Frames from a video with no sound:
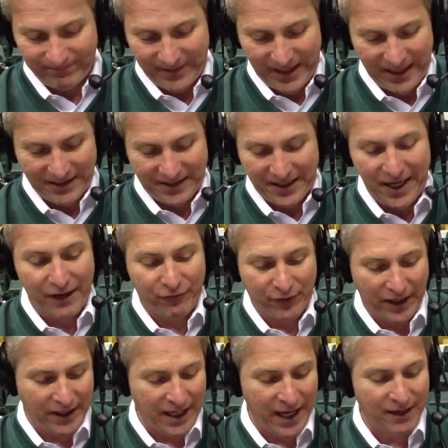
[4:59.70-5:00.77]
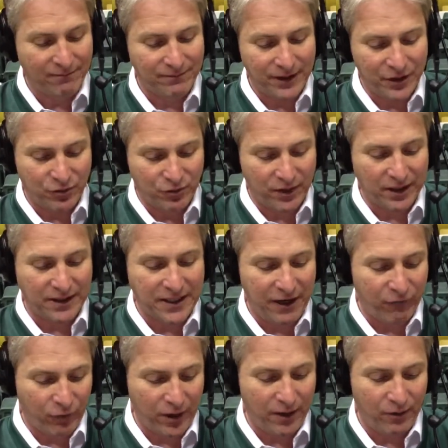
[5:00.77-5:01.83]
It's tough right now. It's really
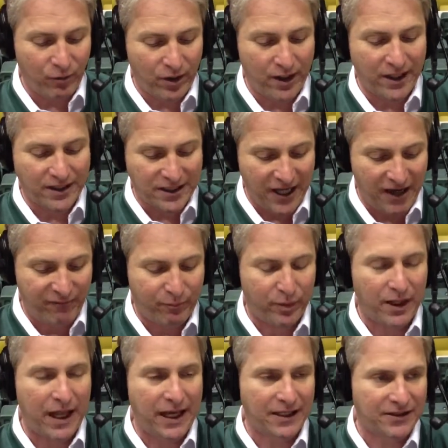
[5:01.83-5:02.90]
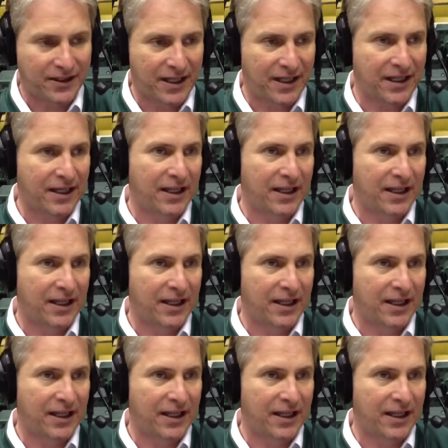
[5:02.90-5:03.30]
tough. We're in a tough place, and